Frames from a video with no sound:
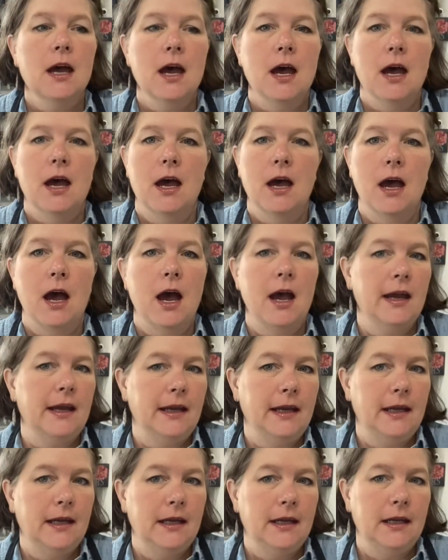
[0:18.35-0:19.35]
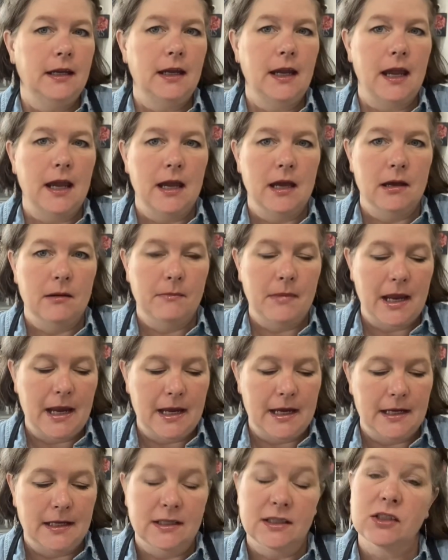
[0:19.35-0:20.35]
Uh, I am
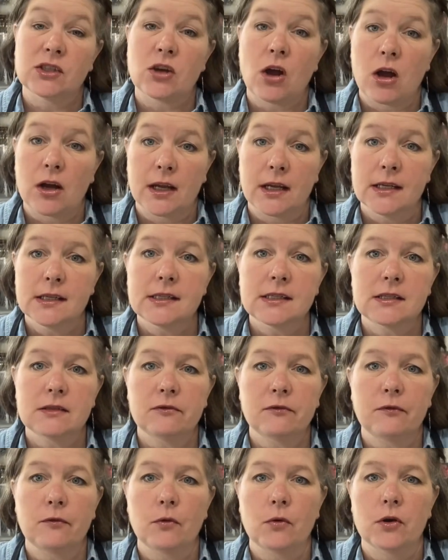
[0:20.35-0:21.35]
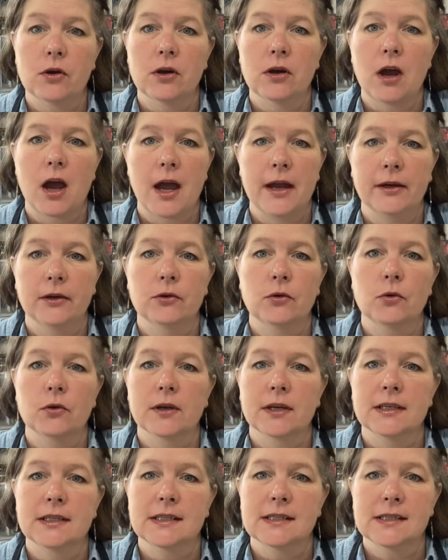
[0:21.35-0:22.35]
a stockist for Iron
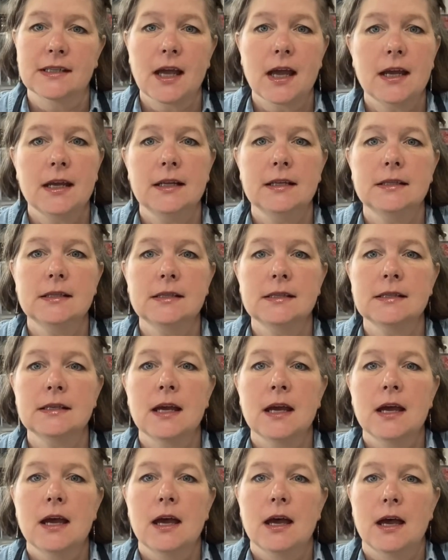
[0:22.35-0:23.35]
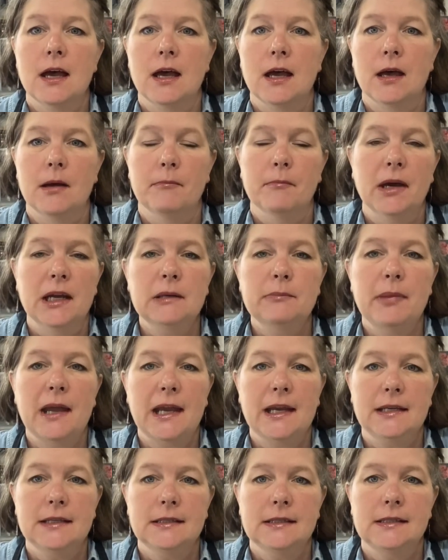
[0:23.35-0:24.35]
Orchid Designs uh, mud
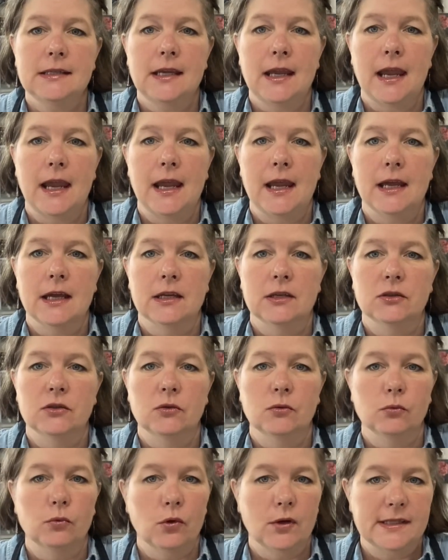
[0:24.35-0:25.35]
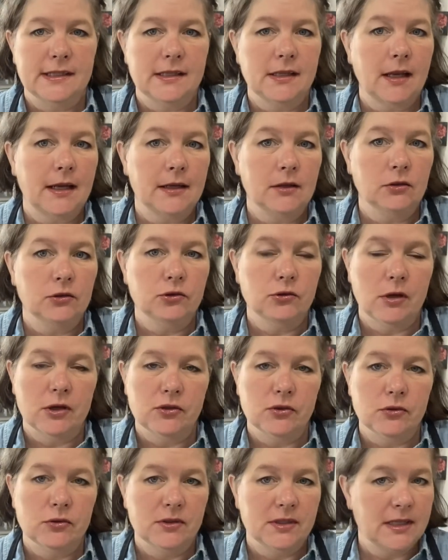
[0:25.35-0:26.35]
paint and Roycycled
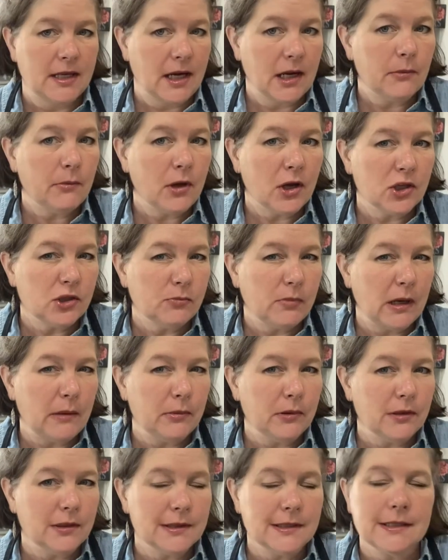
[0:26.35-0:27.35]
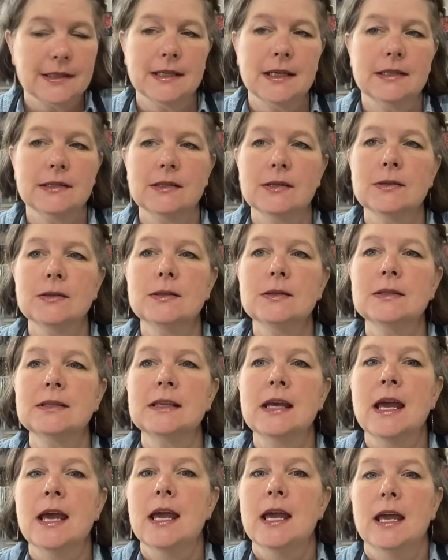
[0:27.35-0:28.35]
Treasures decoupage paper and stencils.
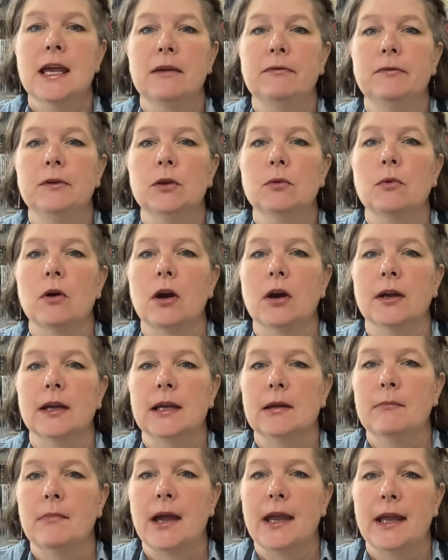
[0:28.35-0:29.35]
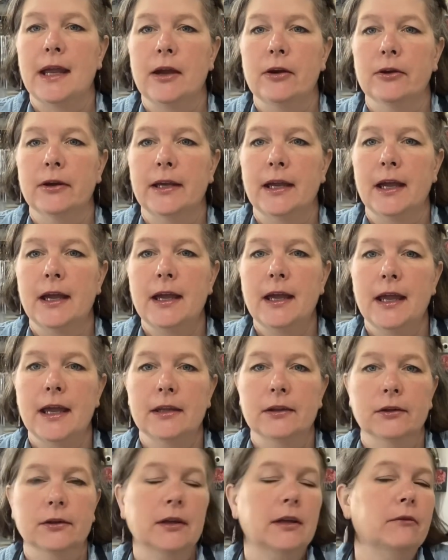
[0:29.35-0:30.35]
If you are in my area
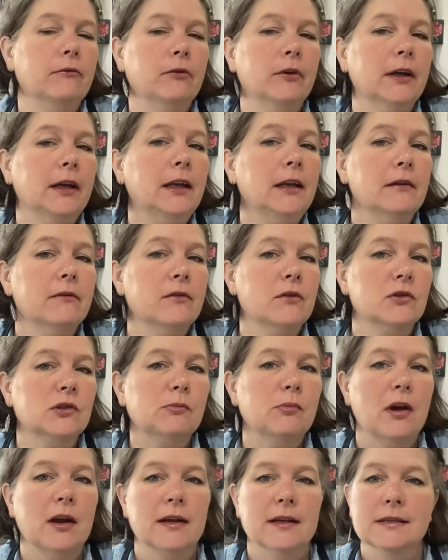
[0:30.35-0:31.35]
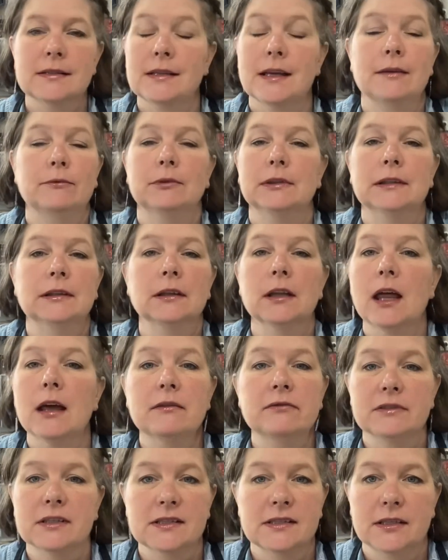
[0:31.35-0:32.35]
and looking for any of those products, I would
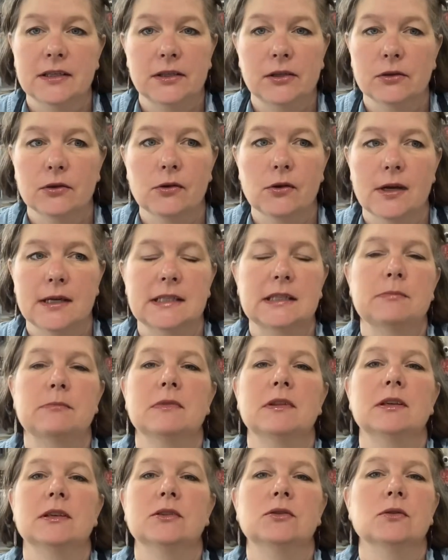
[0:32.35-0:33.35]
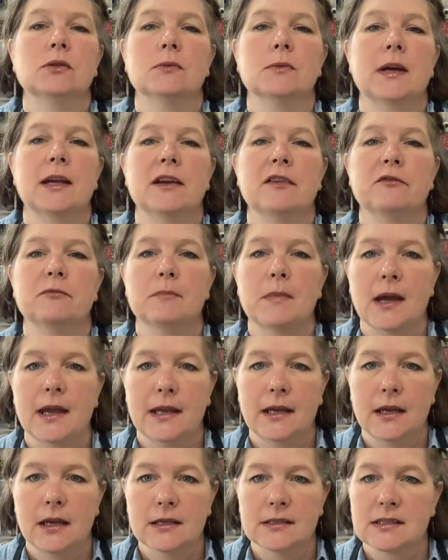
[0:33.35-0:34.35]
love to see you grace the doorway of
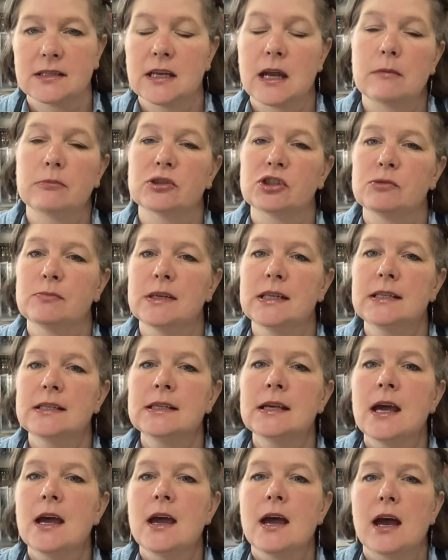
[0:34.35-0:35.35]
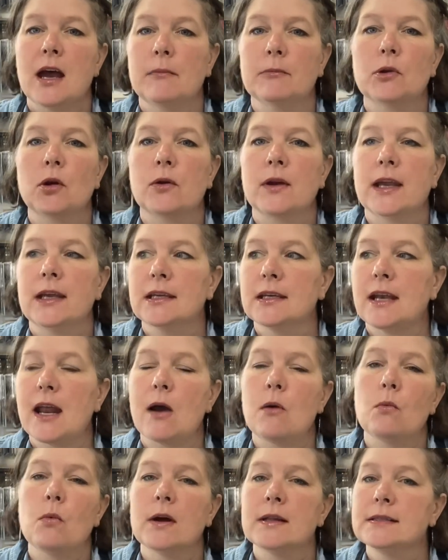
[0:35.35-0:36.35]
my establishment. I'm located
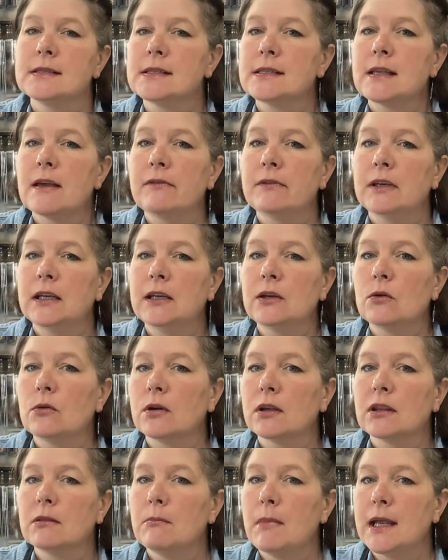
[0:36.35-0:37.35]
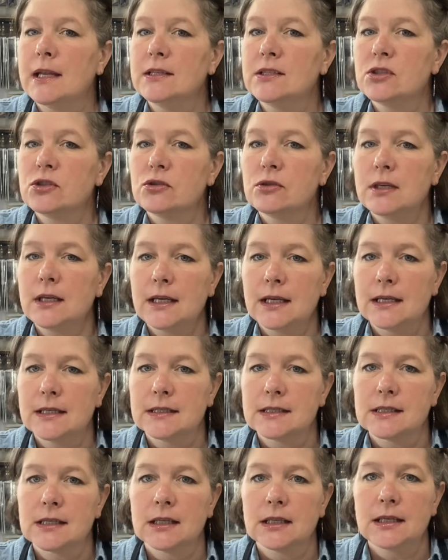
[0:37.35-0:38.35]
at 170 North Main Street
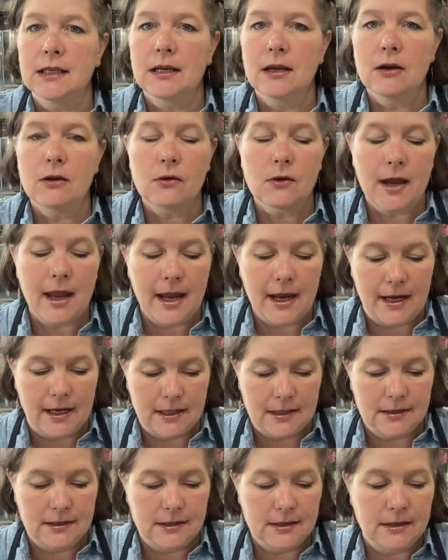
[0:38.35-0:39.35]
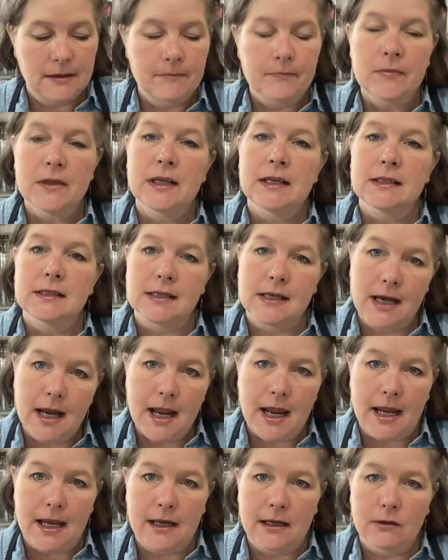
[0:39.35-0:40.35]
in Toledo and
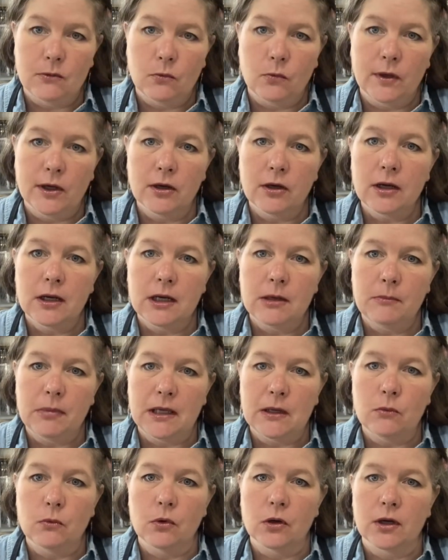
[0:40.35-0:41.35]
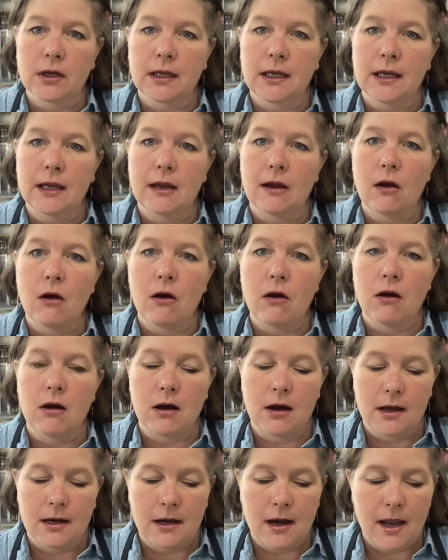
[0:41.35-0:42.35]
Today, we're gonna be working
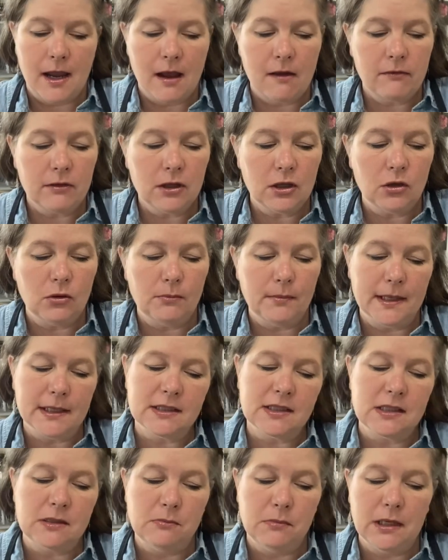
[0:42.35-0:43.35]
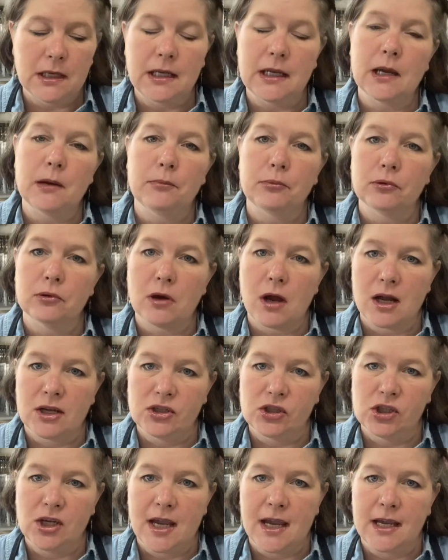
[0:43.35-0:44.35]
on, I have a little mixed media
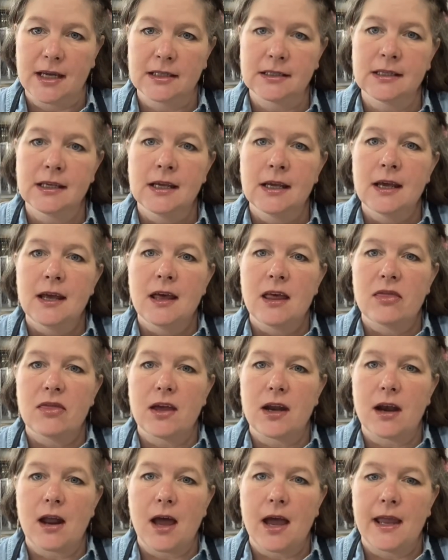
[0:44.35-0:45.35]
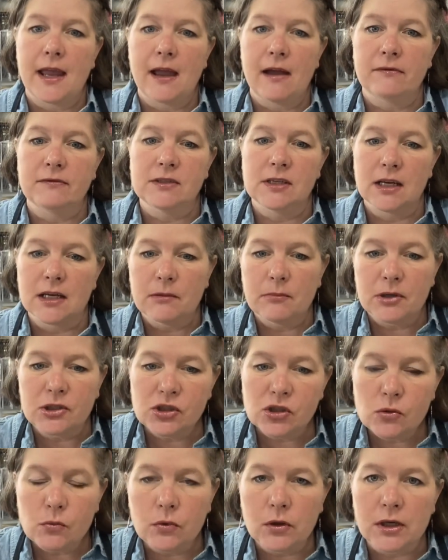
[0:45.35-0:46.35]
project that I have done a bunch
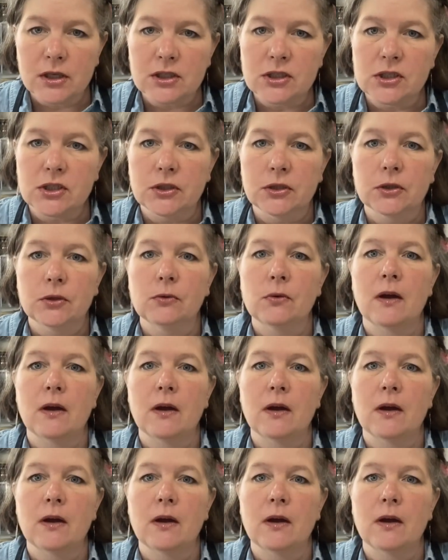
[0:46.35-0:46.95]
of work to.